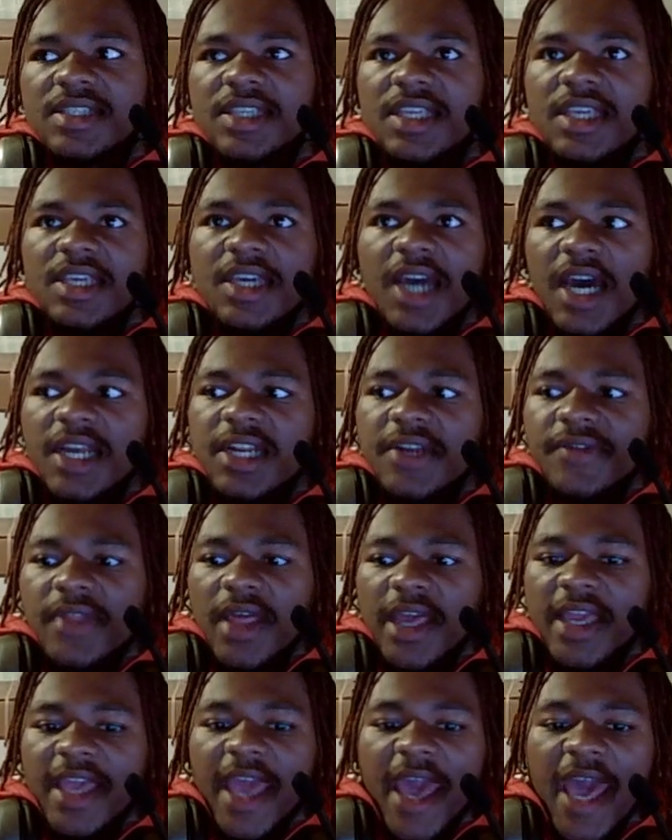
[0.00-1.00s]
kind of
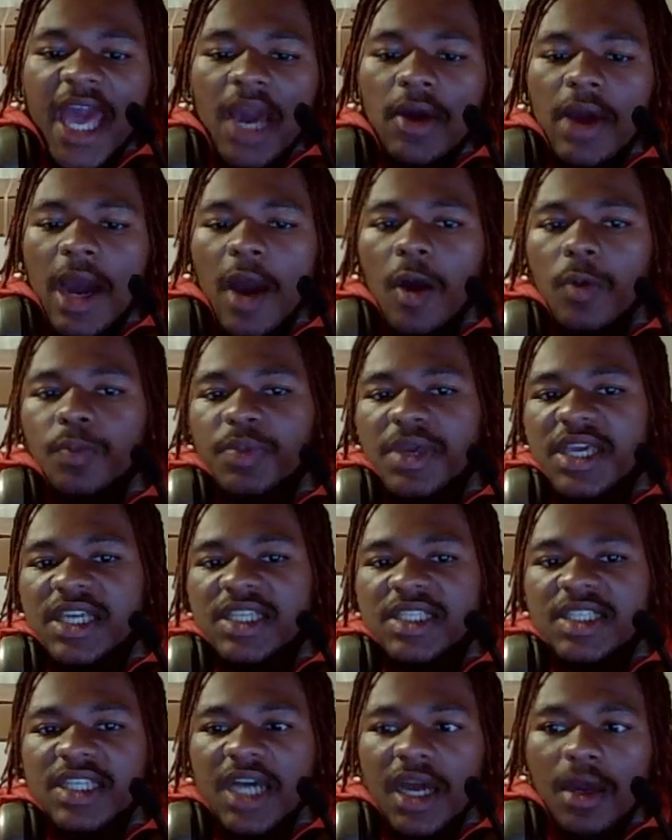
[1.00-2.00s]
like how I'll be
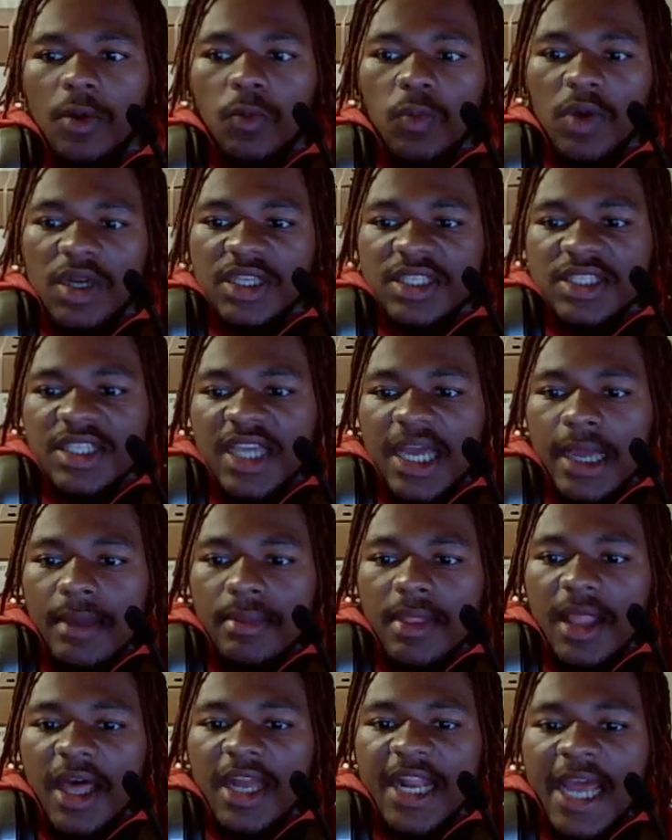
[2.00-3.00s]
inside one
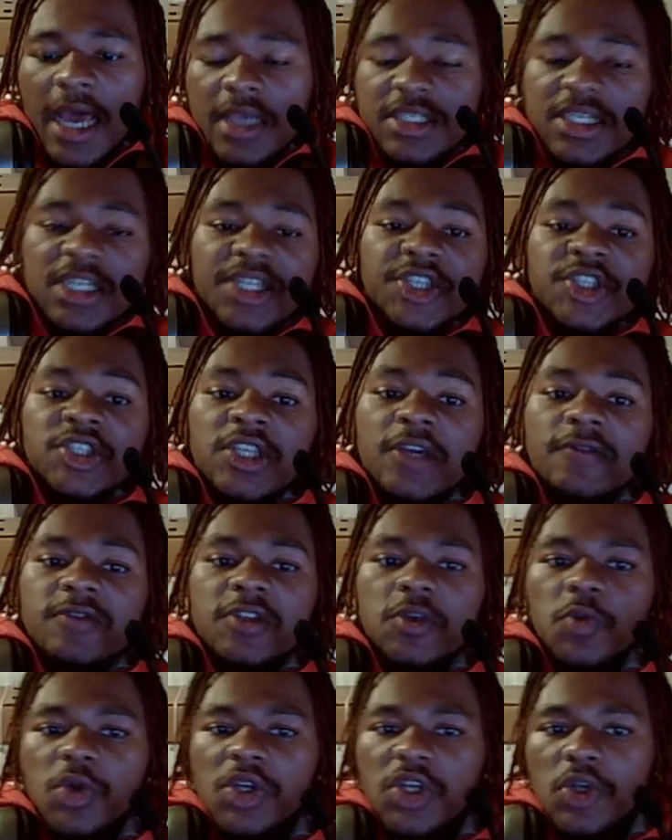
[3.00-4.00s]
timeline and how it's gonna shift
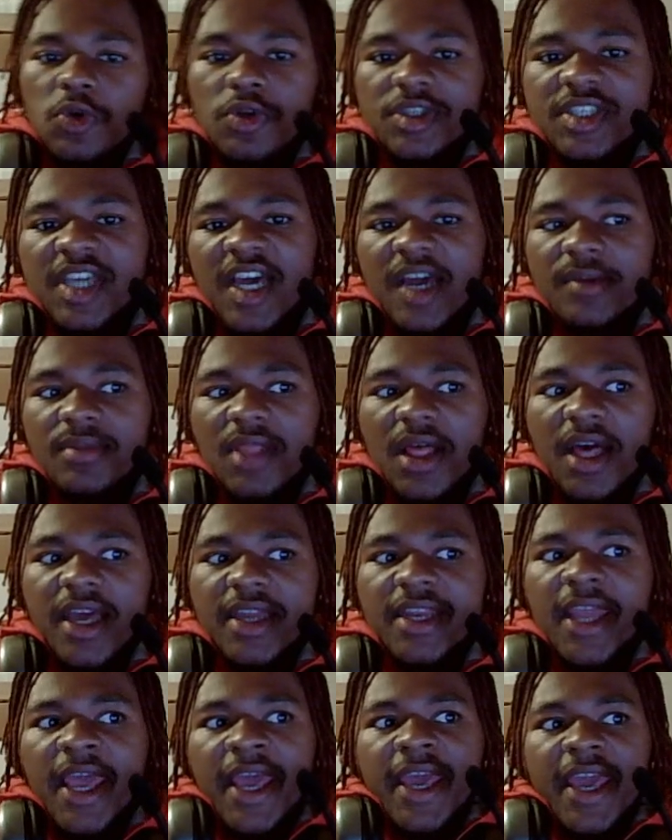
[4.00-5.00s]
to a new timeline
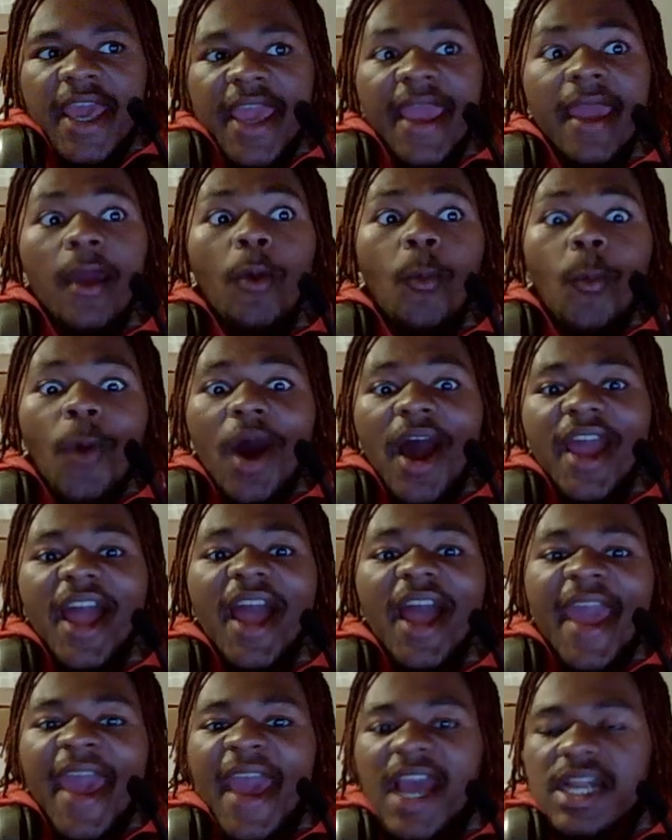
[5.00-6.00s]
and why I
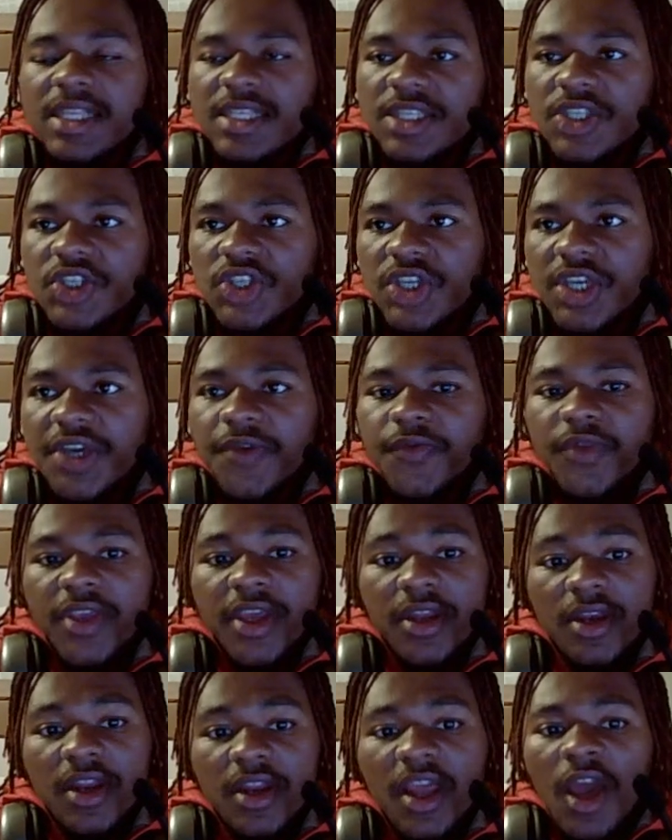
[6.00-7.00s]
had to shift
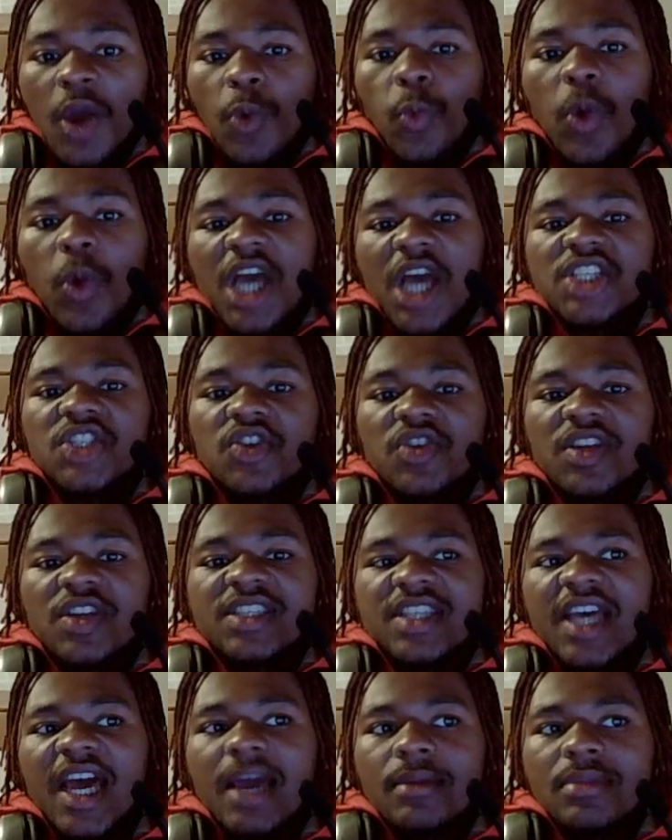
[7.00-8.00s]
and why certain
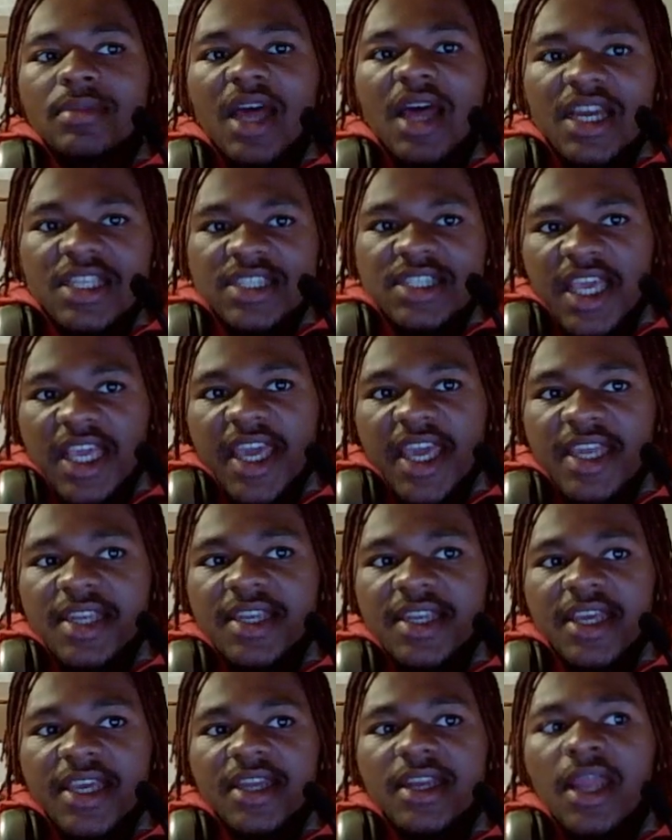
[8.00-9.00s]
timelines end
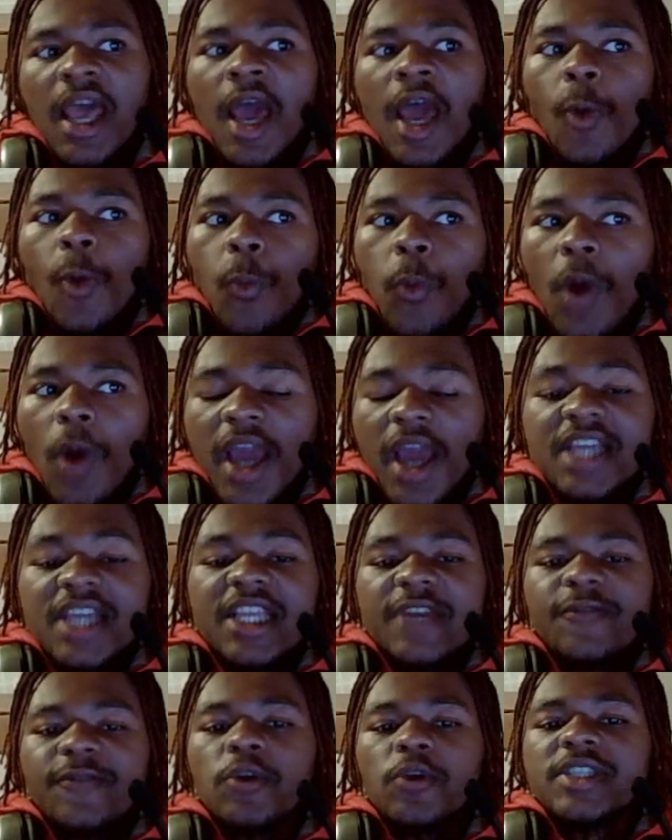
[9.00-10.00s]
and why. Because
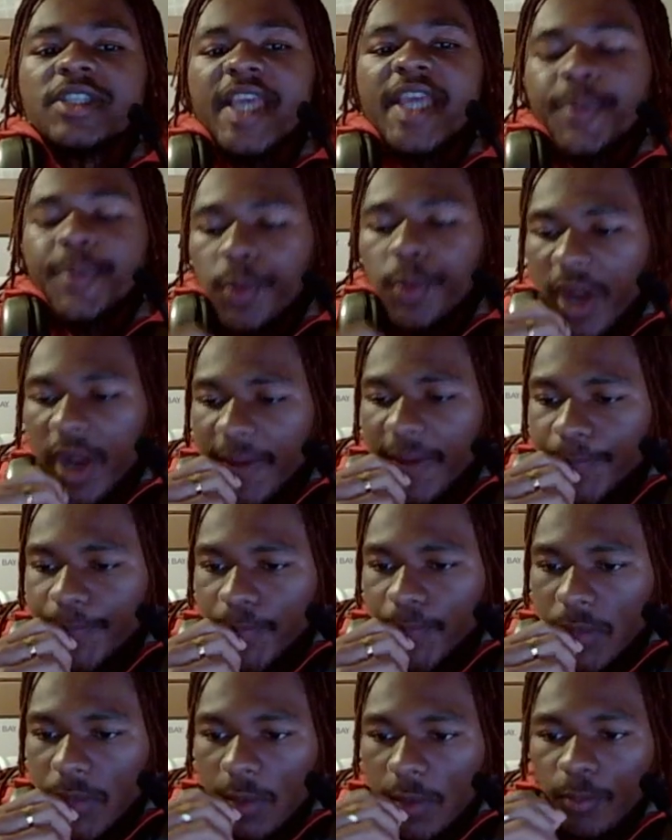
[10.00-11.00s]
like for example, right,
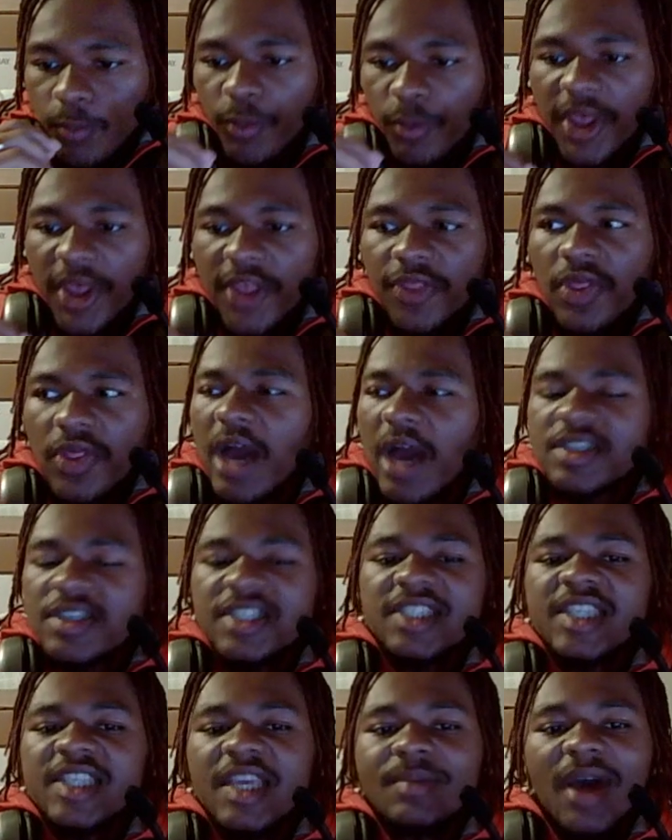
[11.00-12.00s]
with I'll just
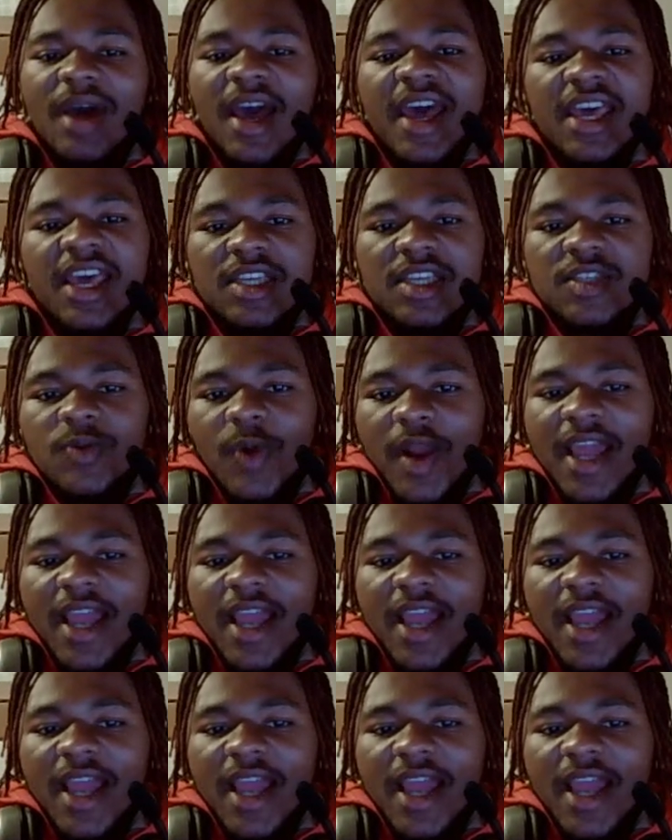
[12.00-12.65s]
say my ex, right?